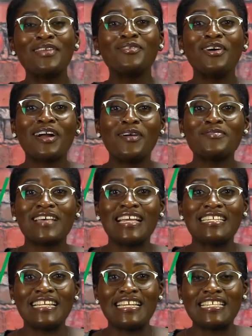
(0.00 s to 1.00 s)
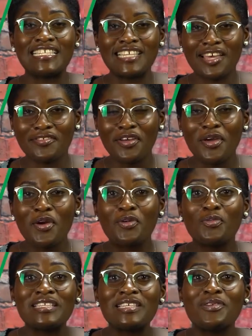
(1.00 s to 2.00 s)
welcome to Ajele Sef.
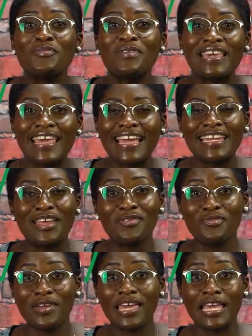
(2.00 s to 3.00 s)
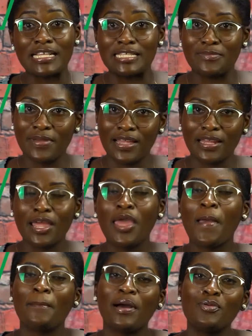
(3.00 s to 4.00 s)
What a weekend and week it's been,
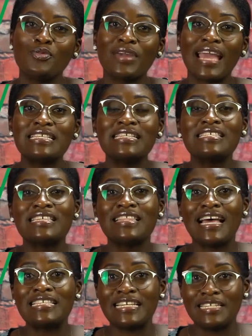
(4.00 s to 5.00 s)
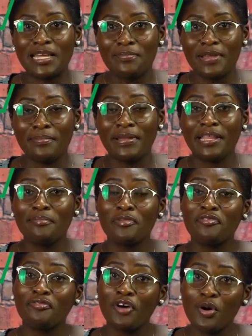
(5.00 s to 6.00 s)
but we'll get into that in a bit. But then
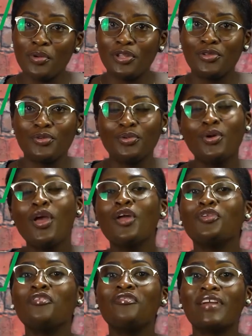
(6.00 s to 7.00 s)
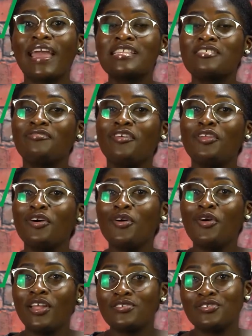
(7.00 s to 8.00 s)
before we do, don't forget to follow
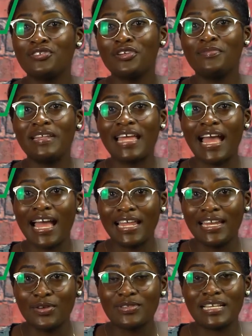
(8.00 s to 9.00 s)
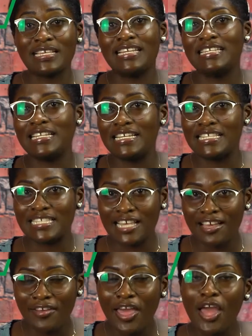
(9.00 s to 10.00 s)
all our social media handles at Ajele
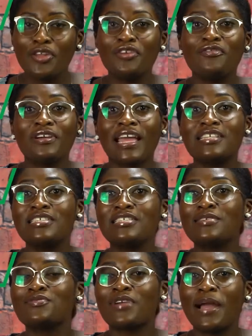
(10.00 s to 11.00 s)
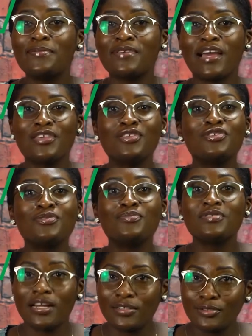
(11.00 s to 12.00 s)
Sef. Don't forget to subscribe to our YouTube
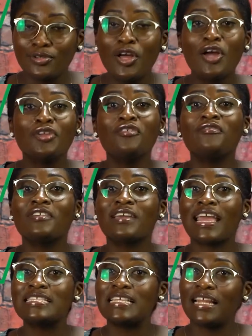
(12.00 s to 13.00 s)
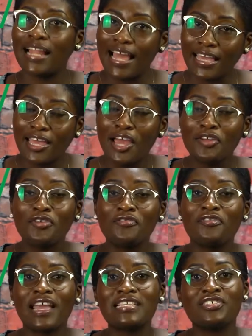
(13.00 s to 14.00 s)
channel. Don't forget to like, don't
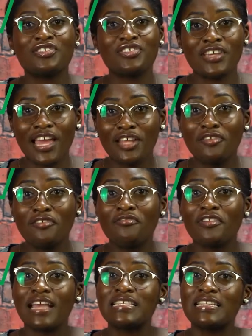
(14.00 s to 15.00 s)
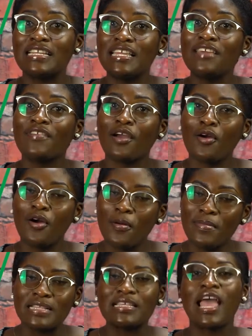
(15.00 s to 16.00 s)
forget to share, don't forget to leave a
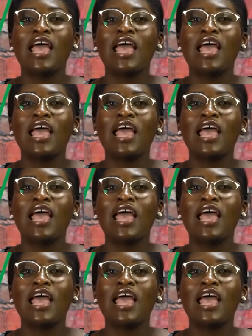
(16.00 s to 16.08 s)
comment.